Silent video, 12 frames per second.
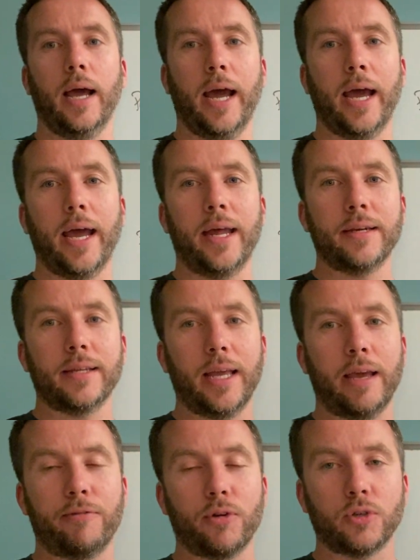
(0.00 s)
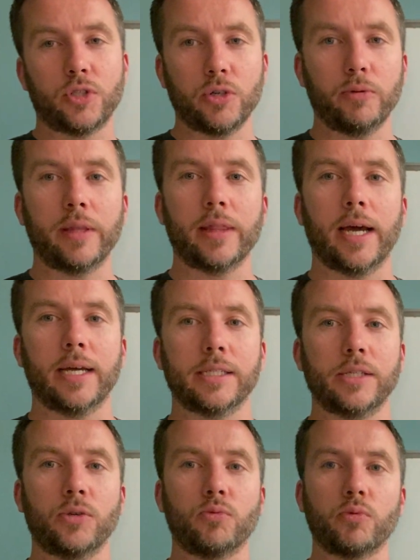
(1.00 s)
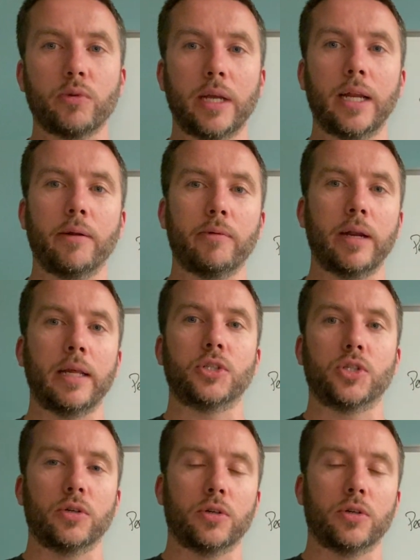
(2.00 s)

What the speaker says: And if you're doing that, you really, really should